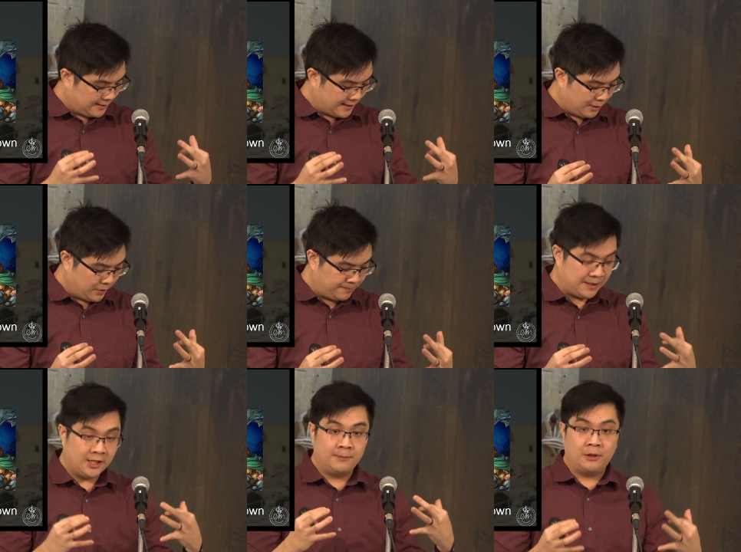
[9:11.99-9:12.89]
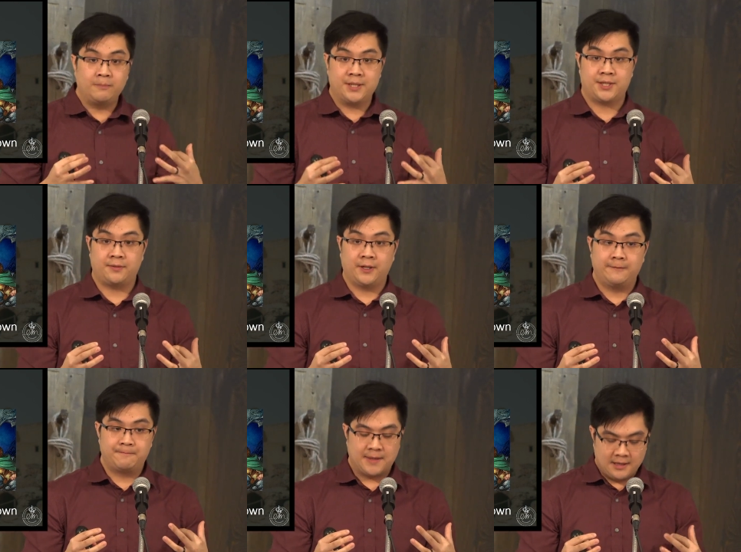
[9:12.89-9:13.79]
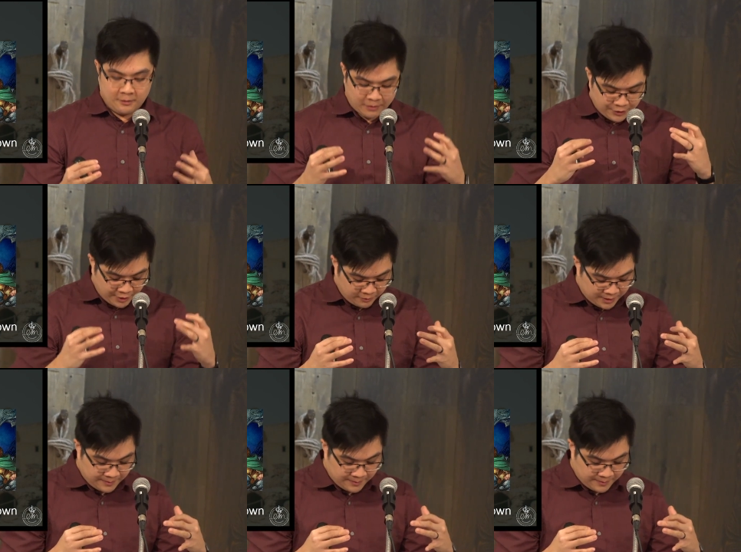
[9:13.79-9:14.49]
that would be about mystery, where there